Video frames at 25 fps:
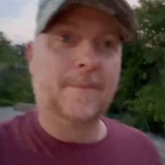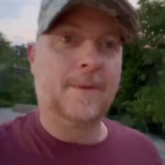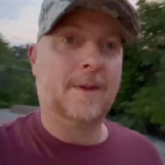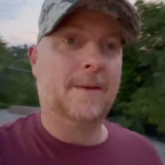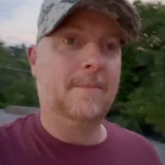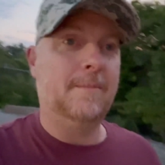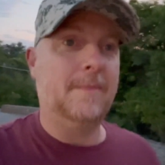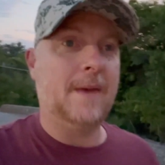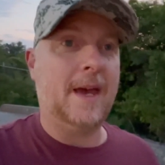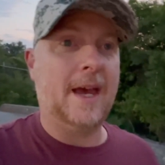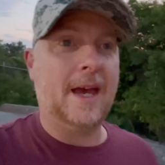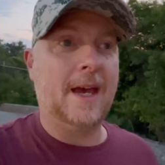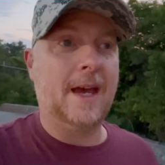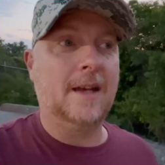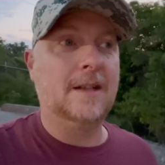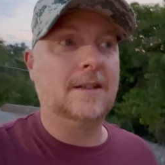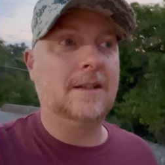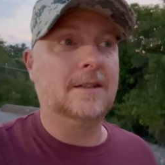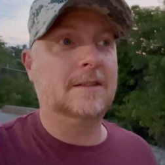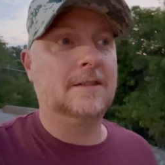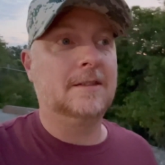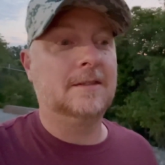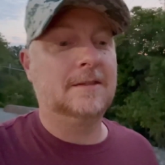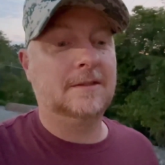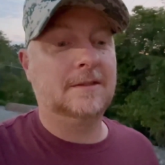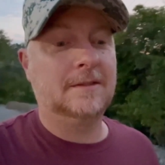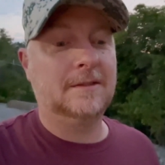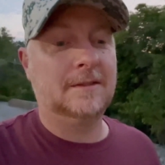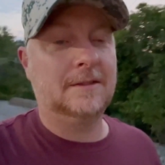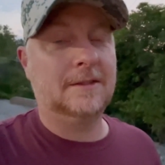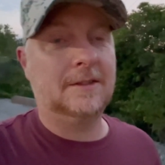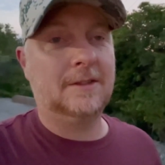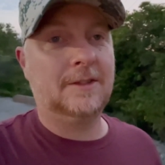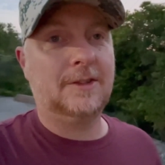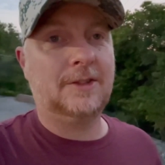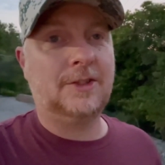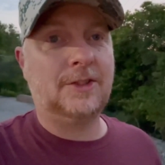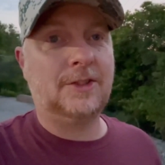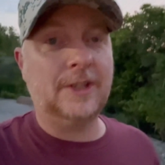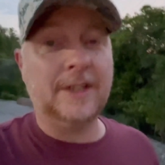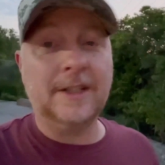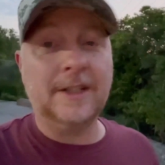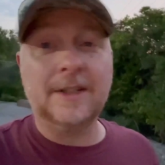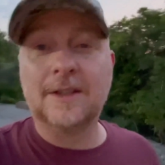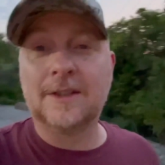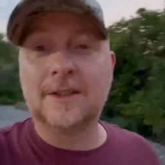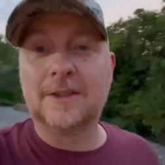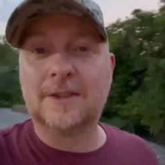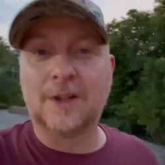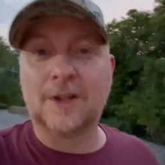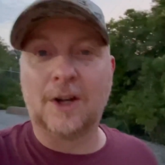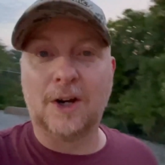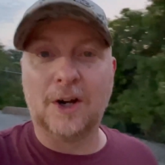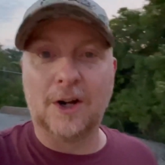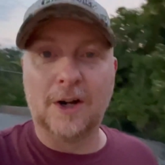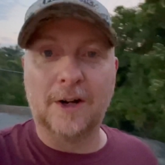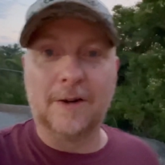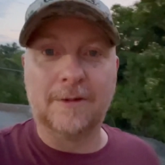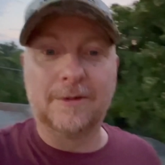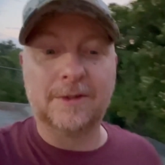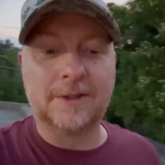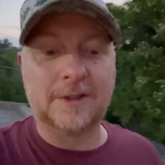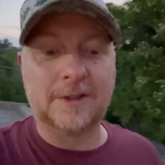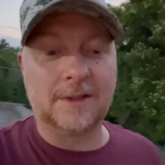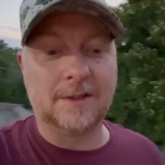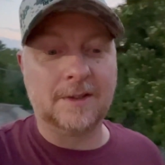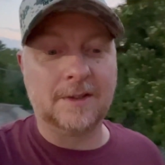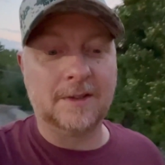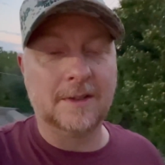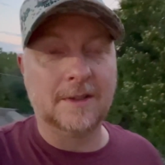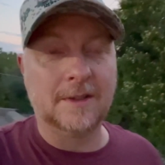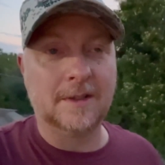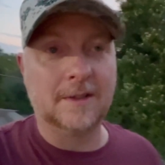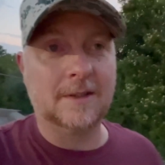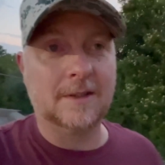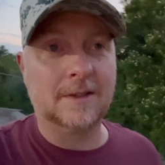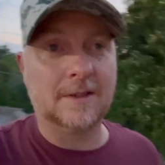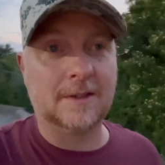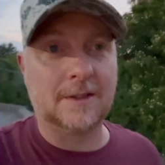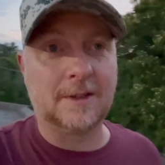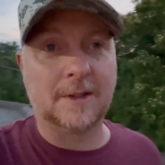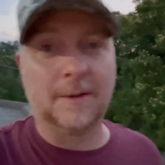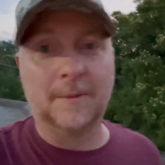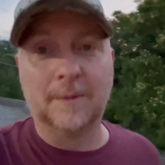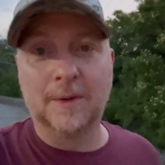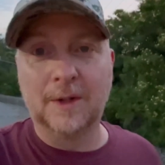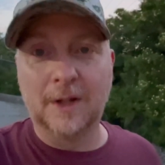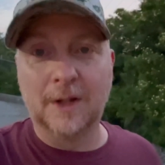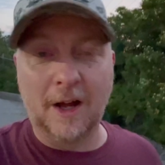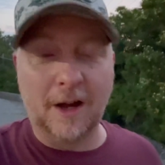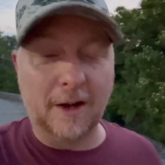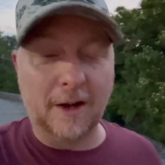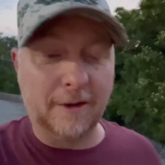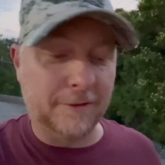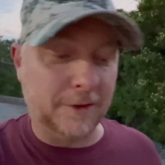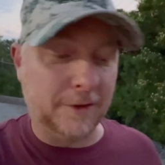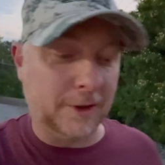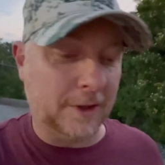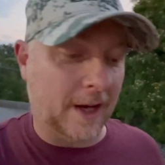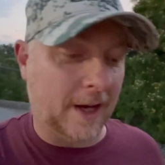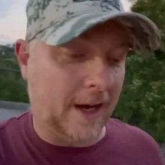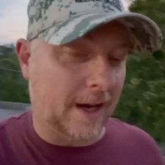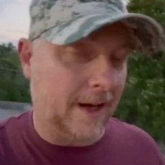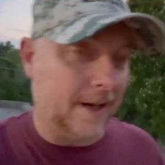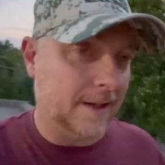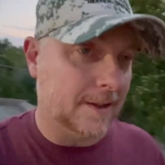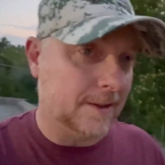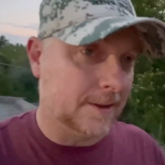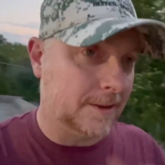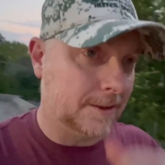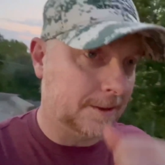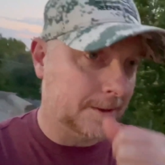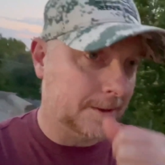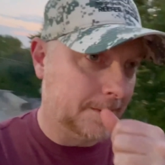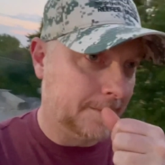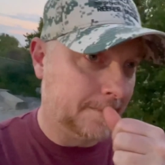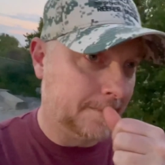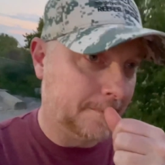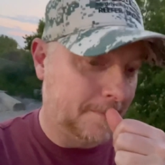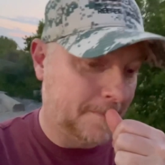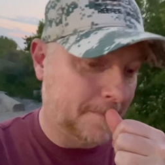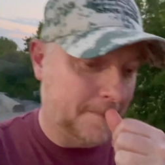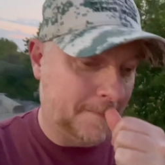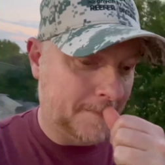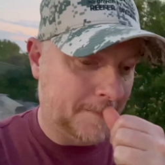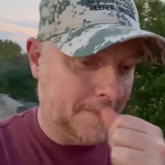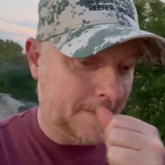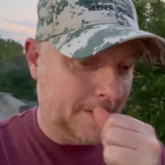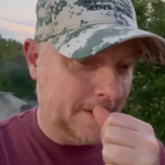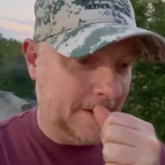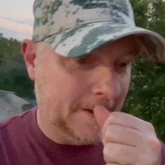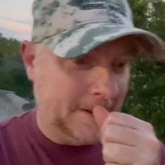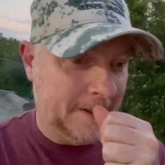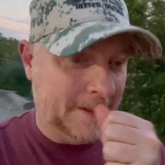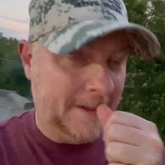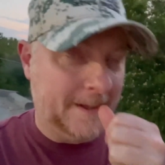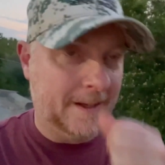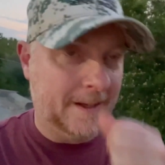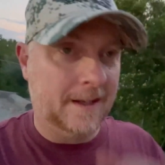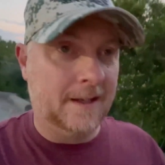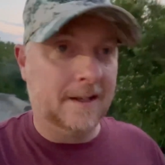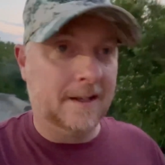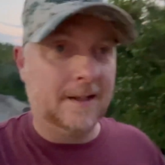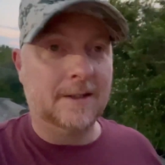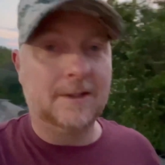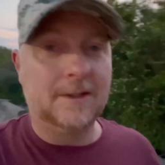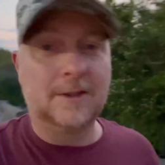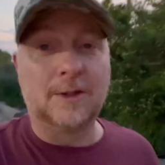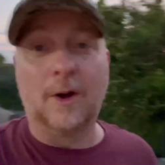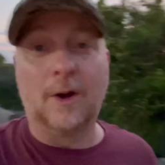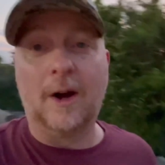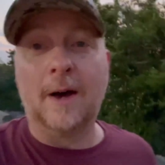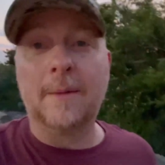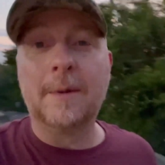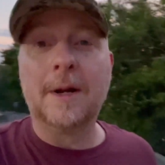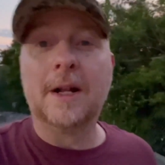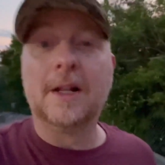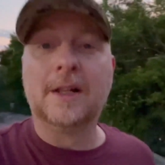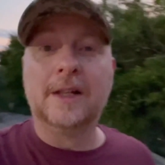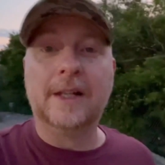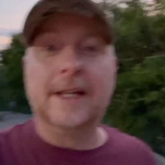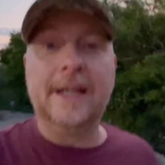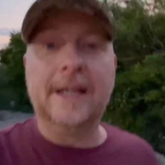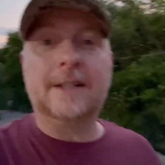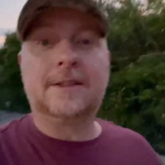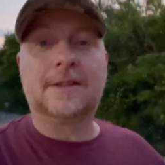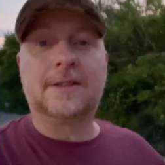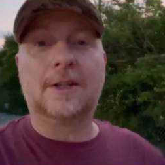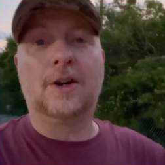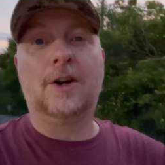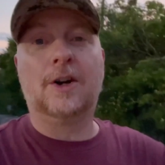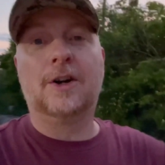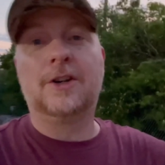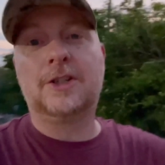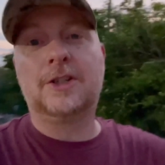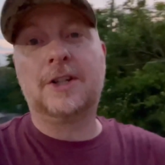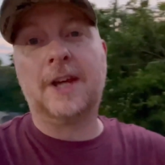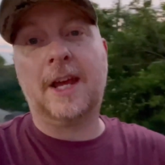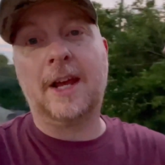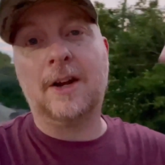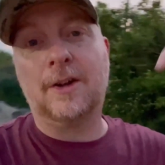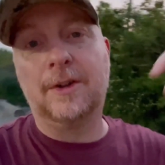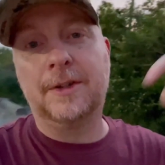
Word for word: Man, she deserves some love, you guys. So I'm gonna link to her channel